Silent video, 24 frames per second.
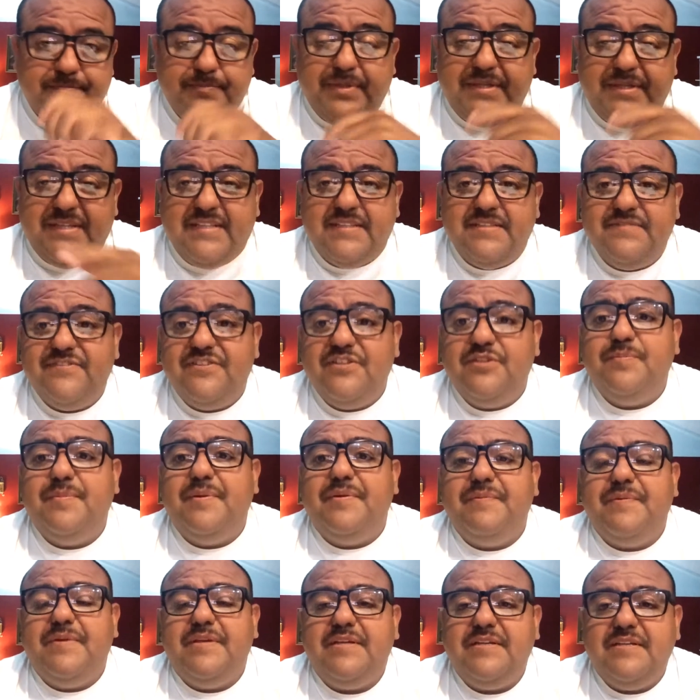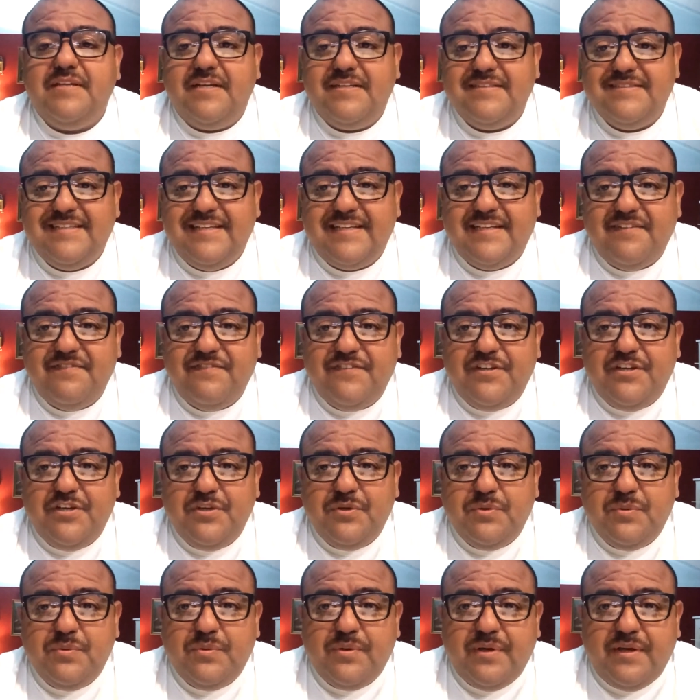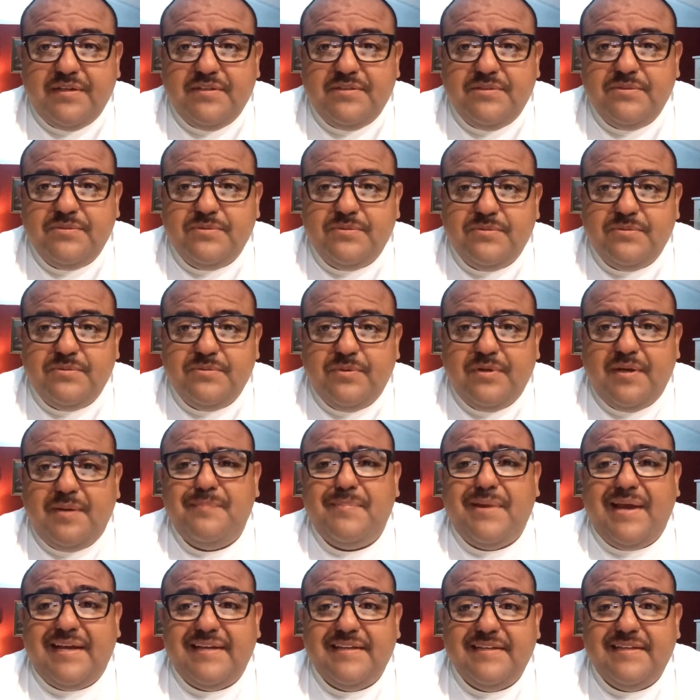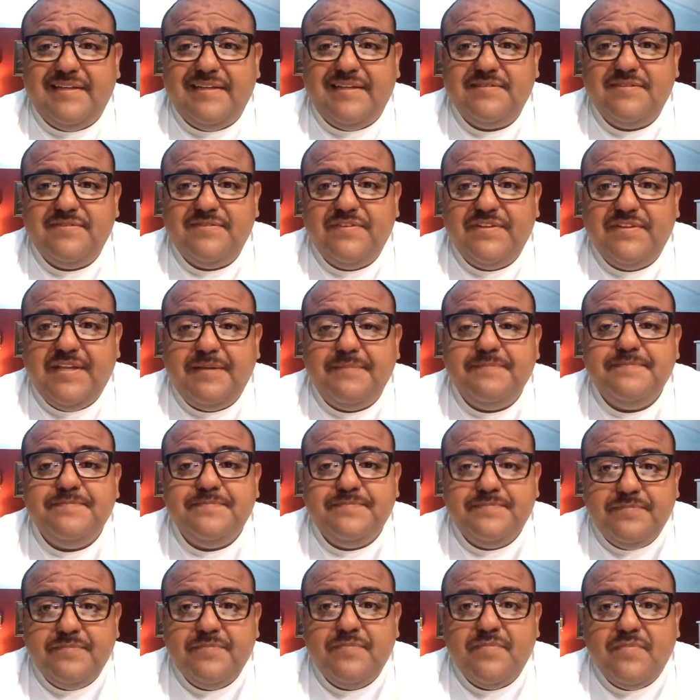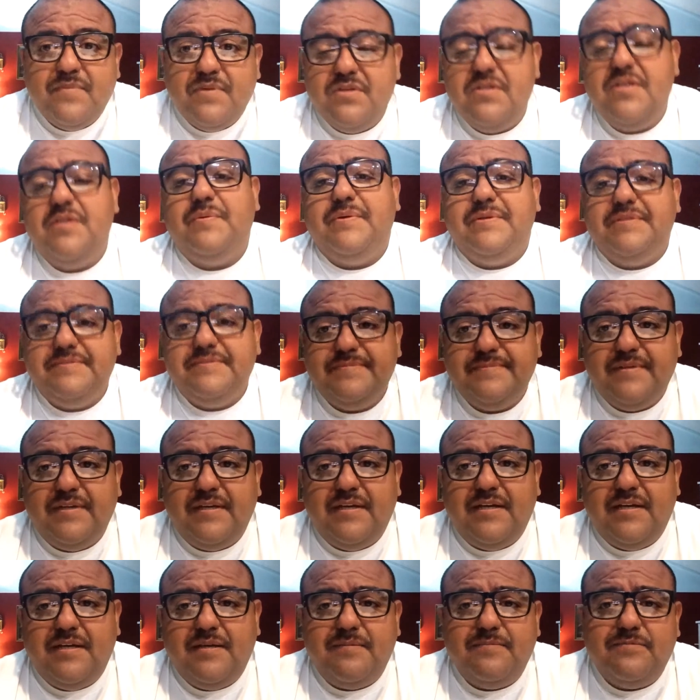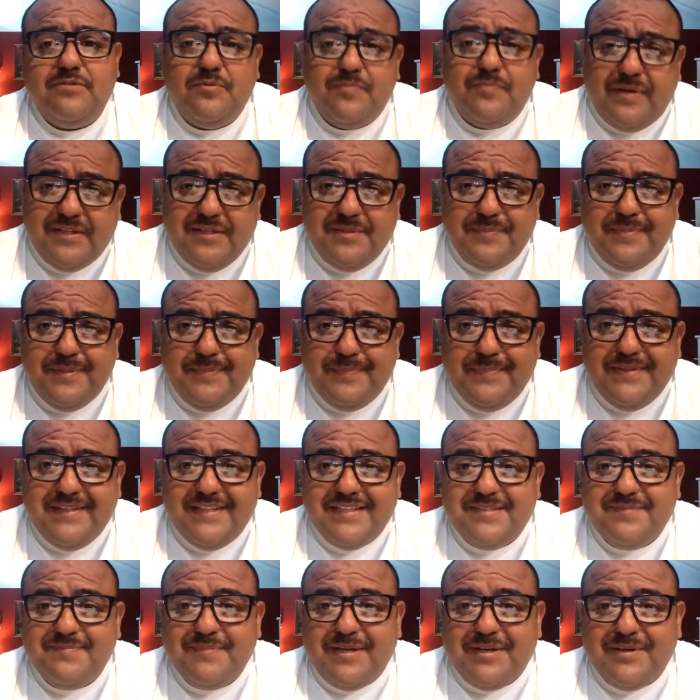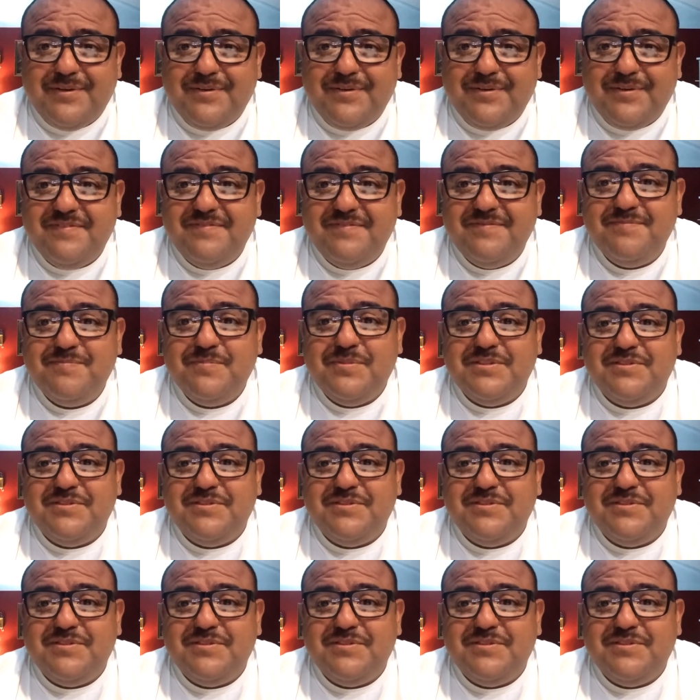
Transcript: Make this video maybe a second video where I do what I'm packing and stuff like that. So anyways, don't mind the beeping, that's the microwave.